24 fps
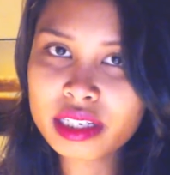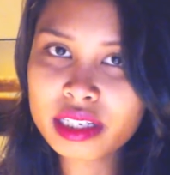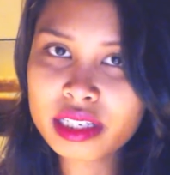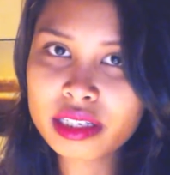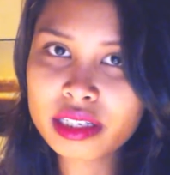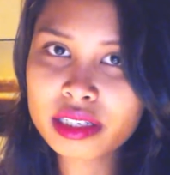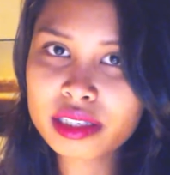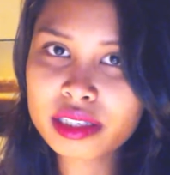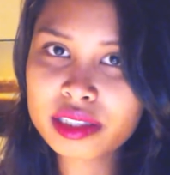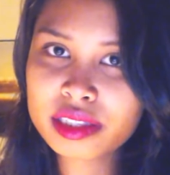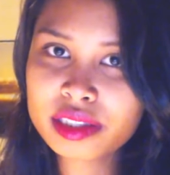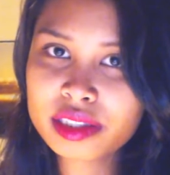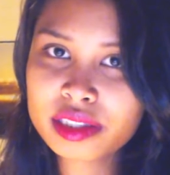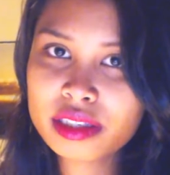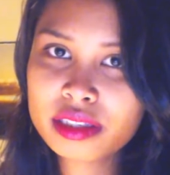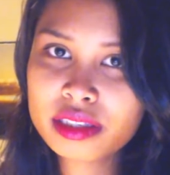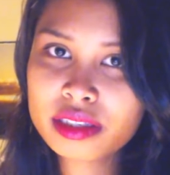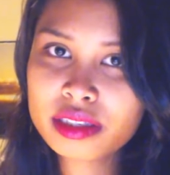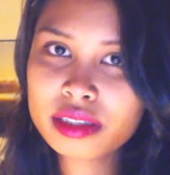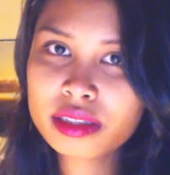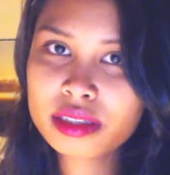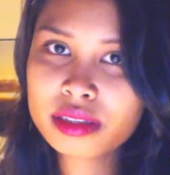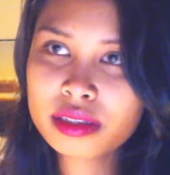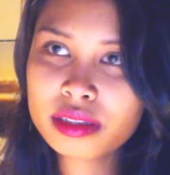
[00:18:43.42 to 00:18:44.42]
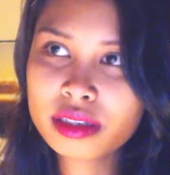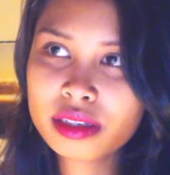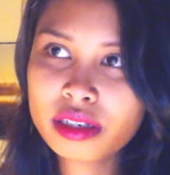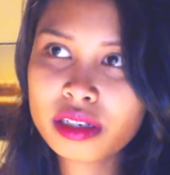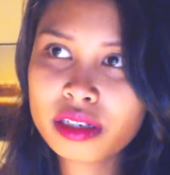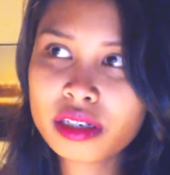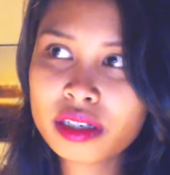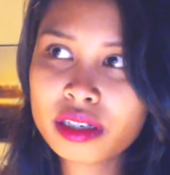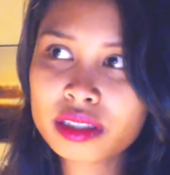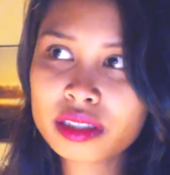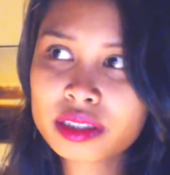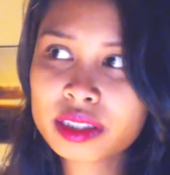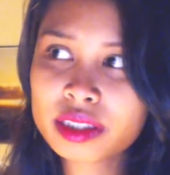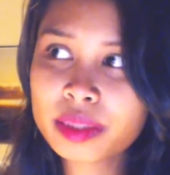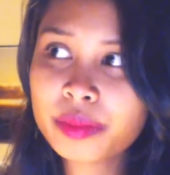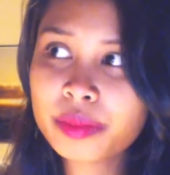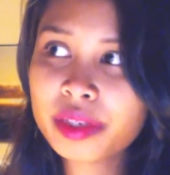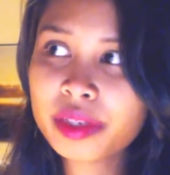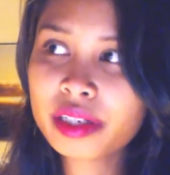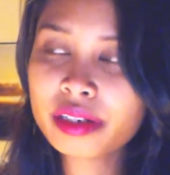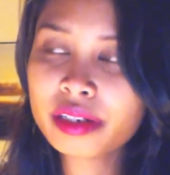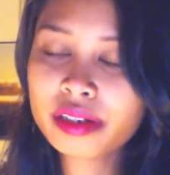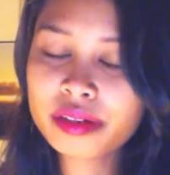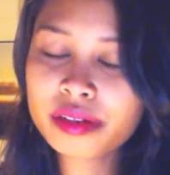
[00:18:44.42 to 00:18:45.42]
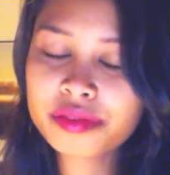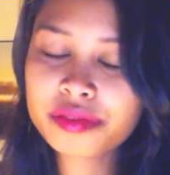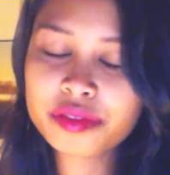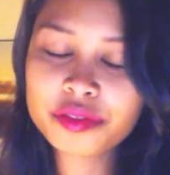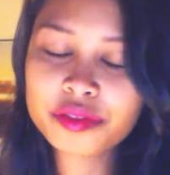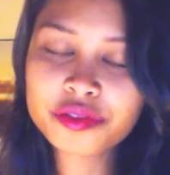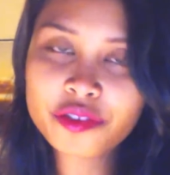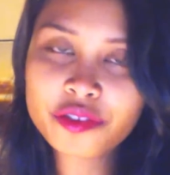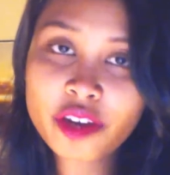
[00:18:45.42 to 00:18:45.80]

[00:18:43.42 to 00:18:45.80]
the similar